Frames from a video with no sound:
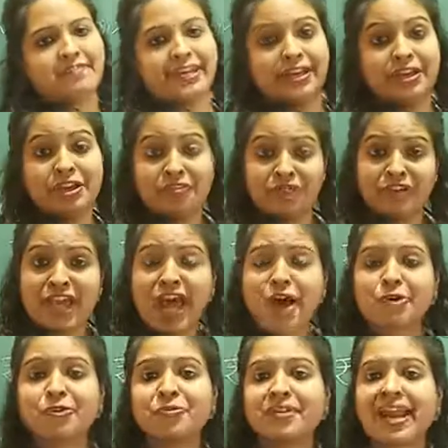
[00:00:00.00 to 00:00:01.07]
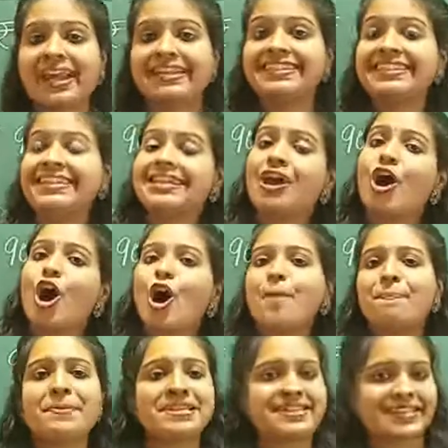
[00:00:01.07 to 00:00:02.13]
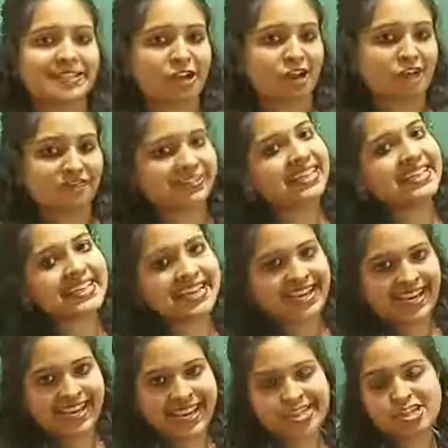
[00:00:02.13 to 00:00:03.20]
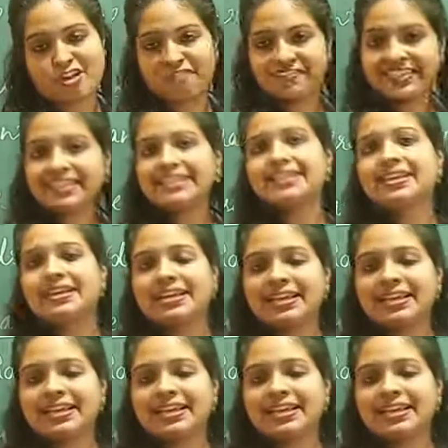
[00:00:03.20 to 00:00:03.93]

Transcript: following. We have to write the opposite of each of the